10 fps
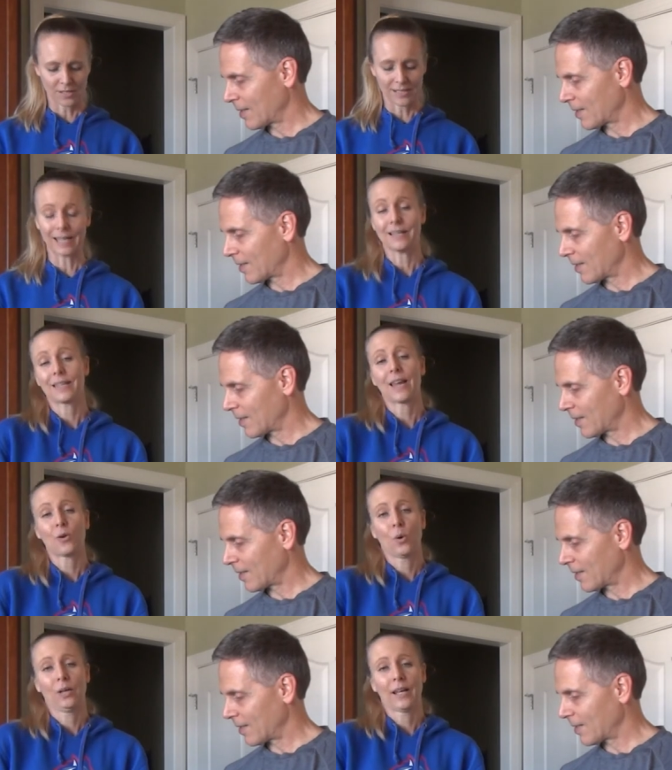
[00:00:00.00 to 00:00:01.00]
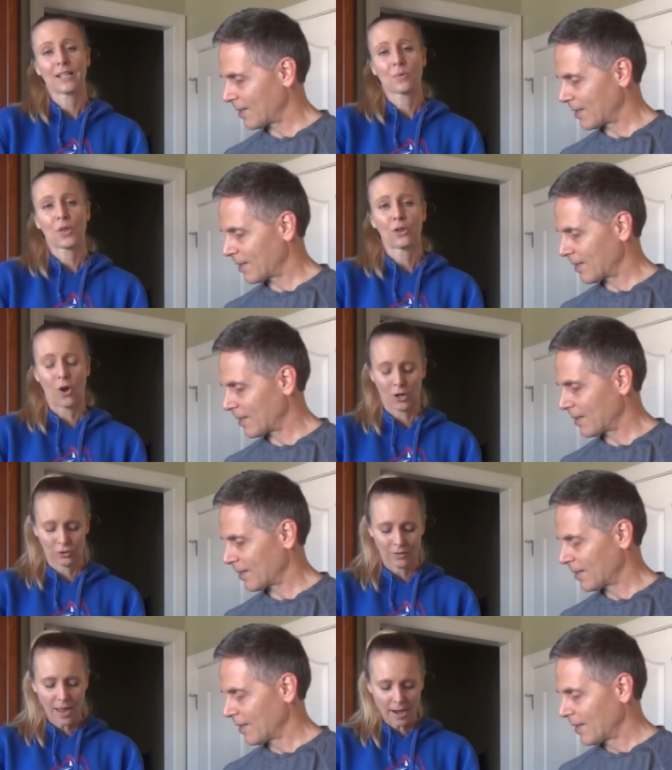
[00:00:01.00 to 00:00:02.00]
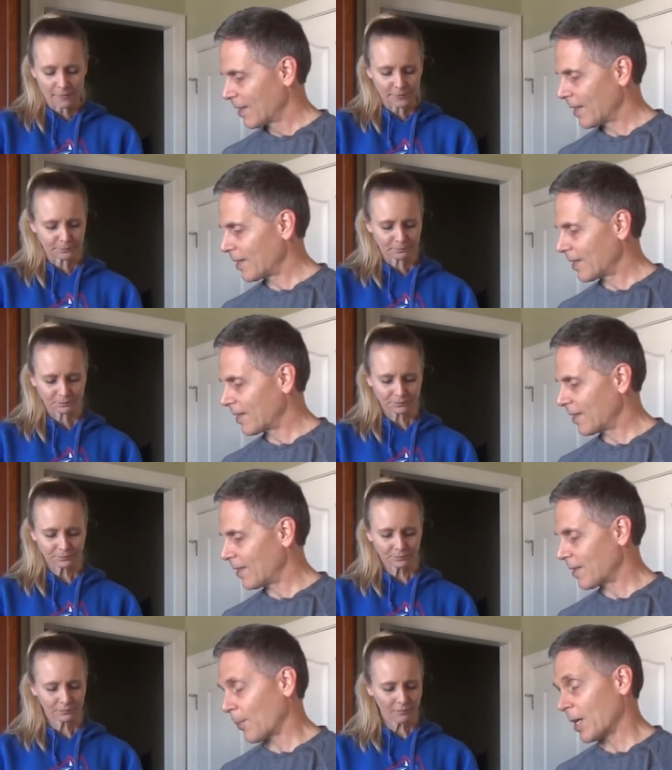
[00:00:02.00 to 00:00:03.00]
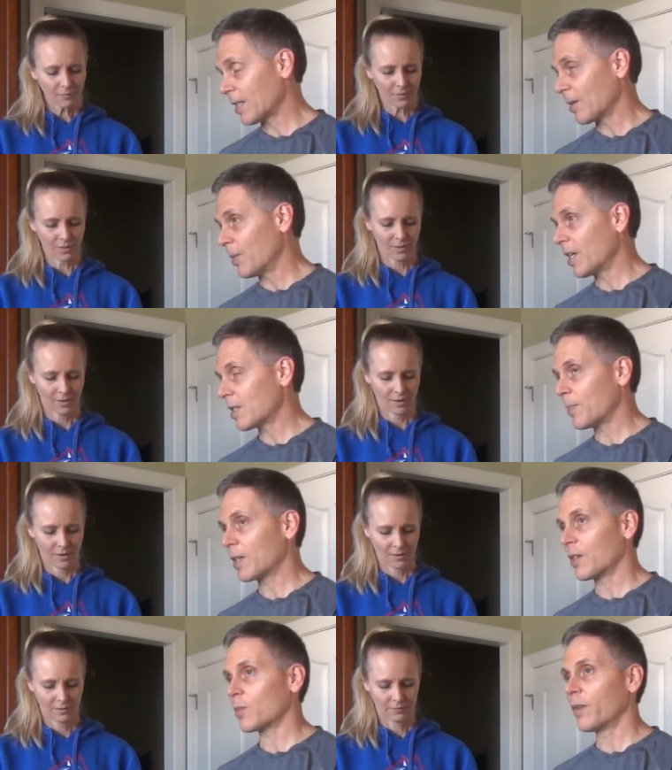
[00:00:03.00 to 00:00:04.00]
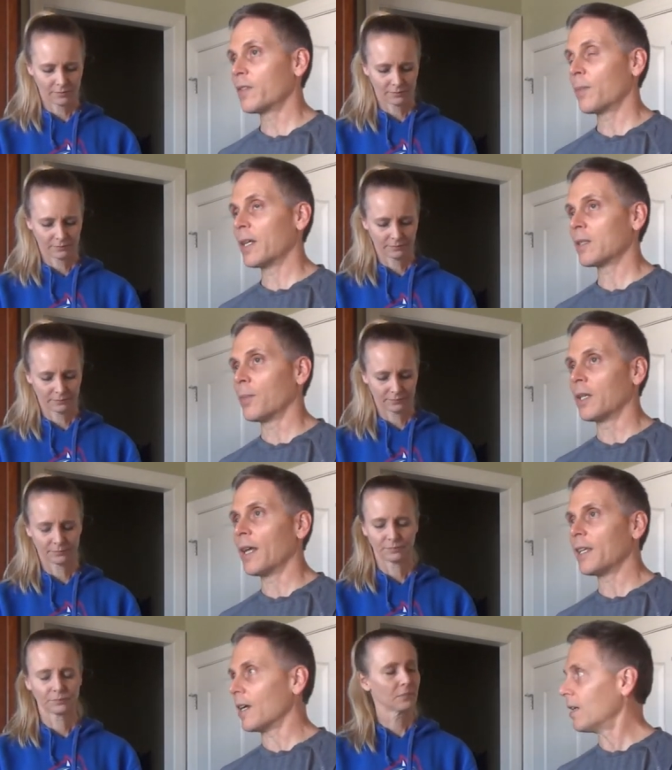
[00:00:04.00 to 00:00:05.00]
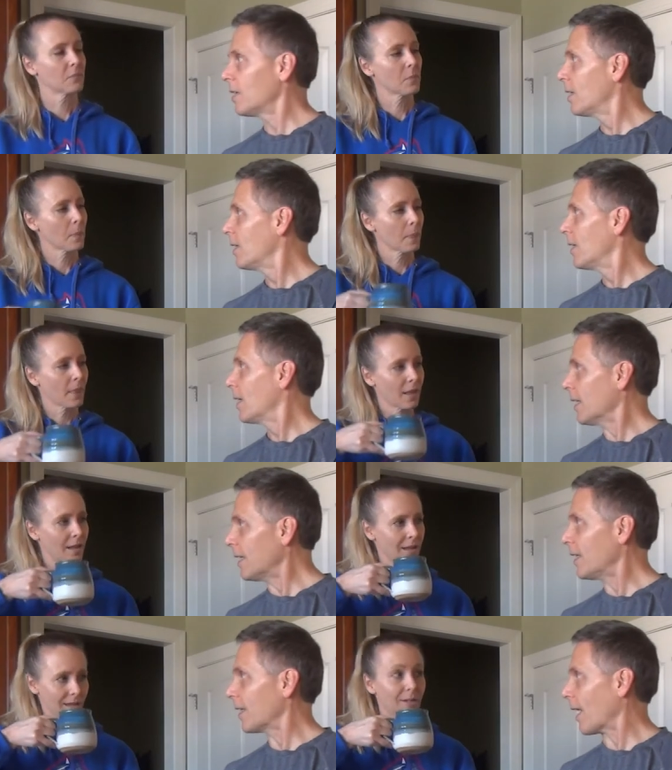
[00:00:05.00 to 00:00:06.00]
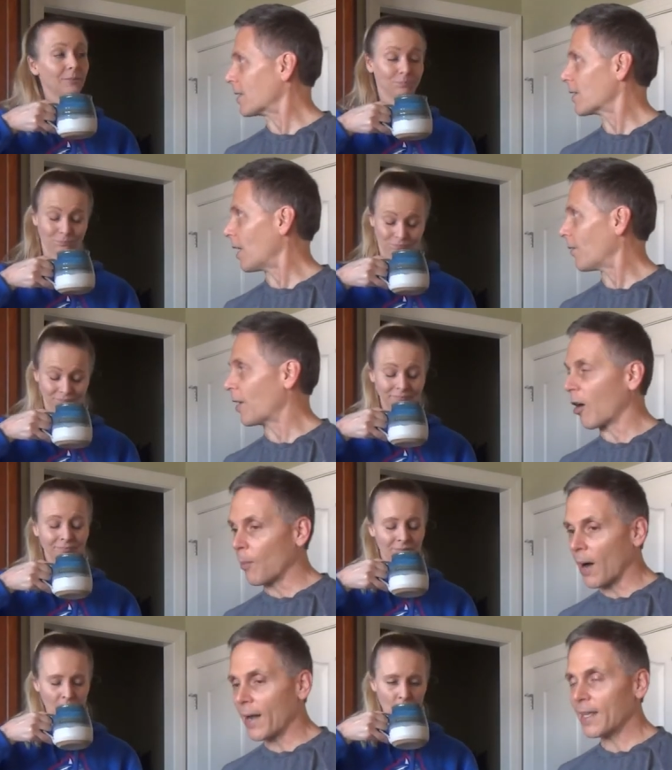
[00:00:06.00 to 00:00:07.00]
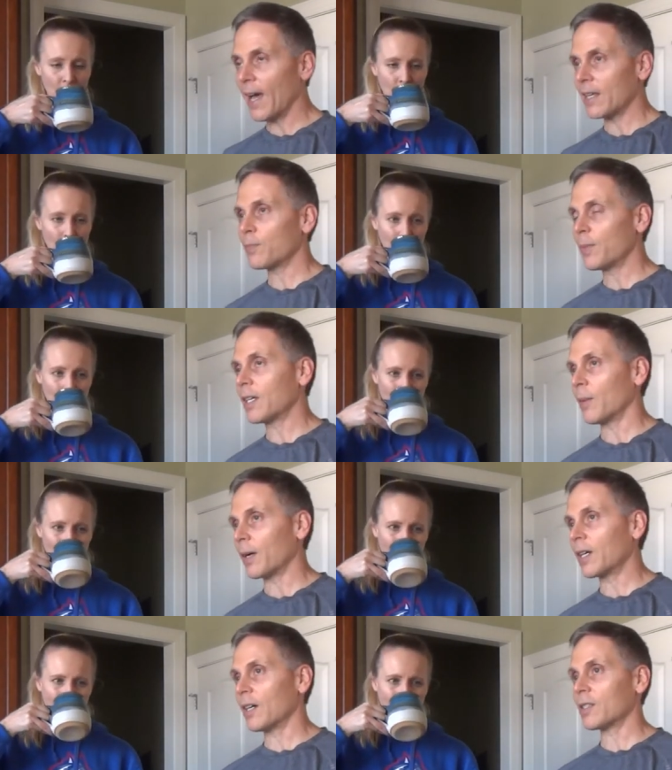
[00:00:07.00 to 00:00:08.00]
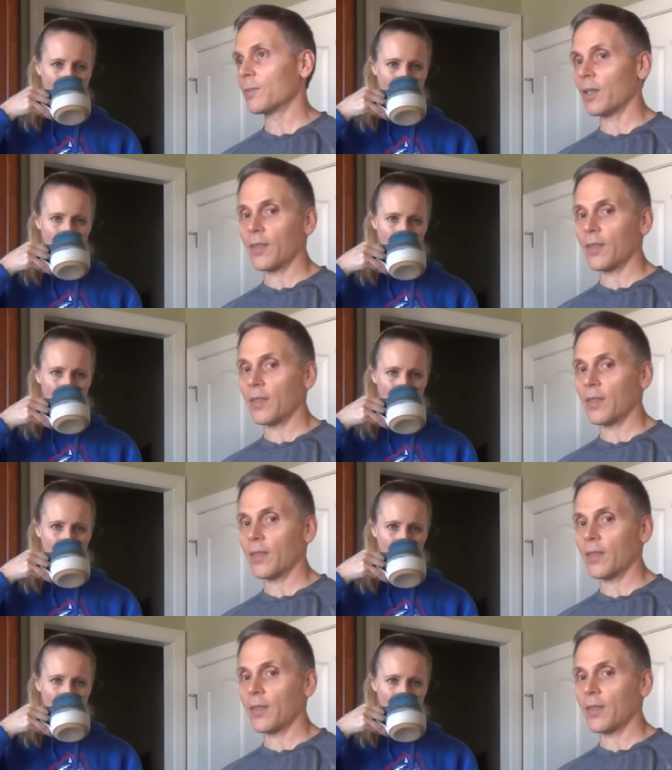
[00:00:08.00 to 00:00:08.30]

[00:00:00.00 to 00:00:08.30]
Speaker 1: disease. It correlates with a longer life.
Speaker 2: It, I mean, to me, it's because we've spent millennia eating that stuff, and mm-hmm. our body has become accustomed to